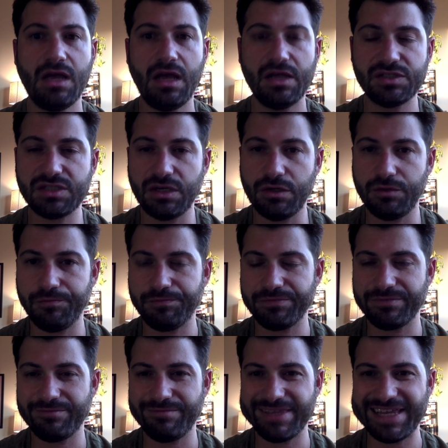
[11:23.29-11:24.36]
So,
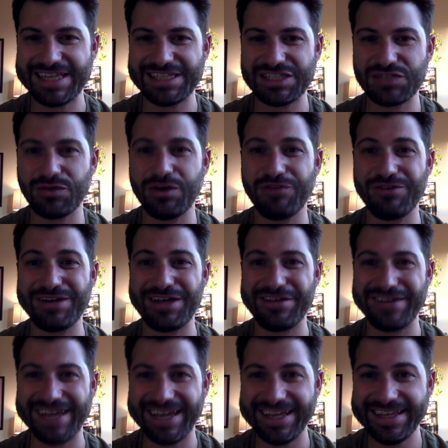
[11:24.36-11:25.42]
but that's a story for another
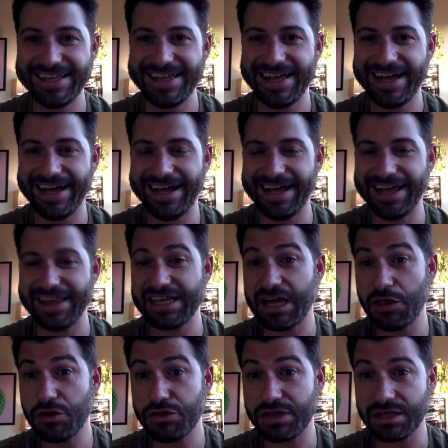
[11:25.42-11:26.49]
day. The
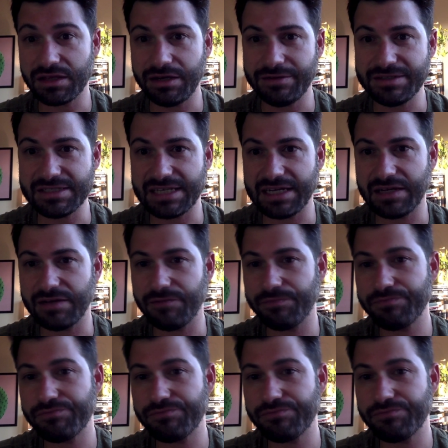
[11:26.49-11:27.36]
other thing, though, is like,